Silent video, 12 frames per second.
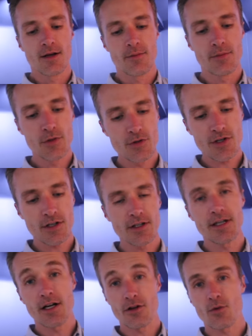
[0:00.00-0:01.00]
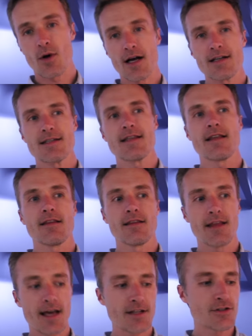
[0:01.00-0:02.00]
musically and otherwise that
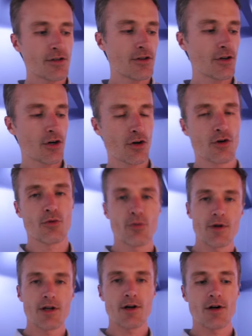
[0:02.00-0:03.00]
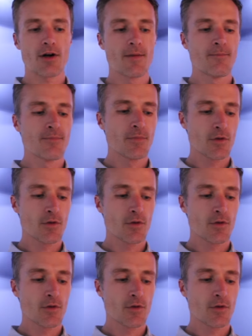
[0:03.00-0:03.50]
led to the career,